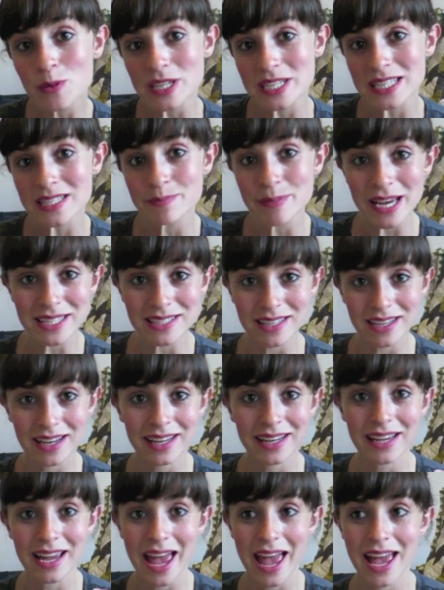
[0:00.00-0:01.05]
which is
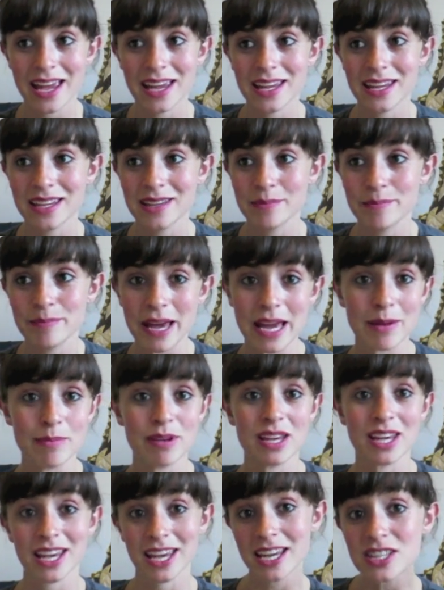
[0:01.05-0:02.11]
basically a
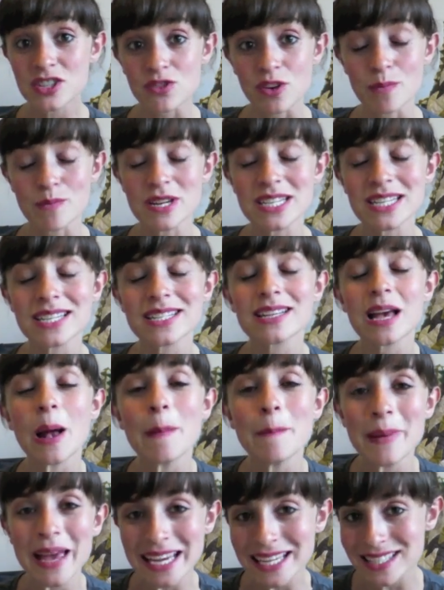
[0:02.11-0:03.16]
baby and kids room, which is
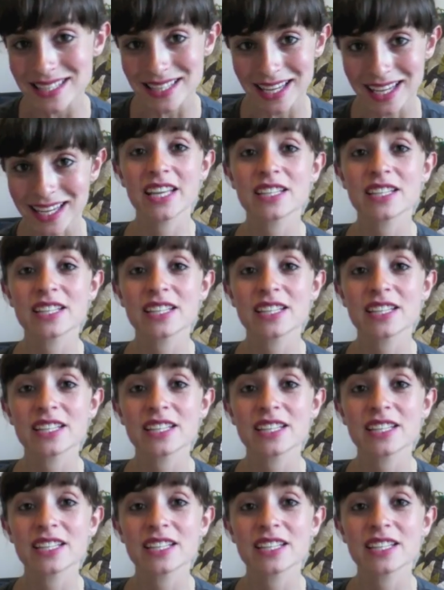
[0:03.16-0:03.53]
amazing.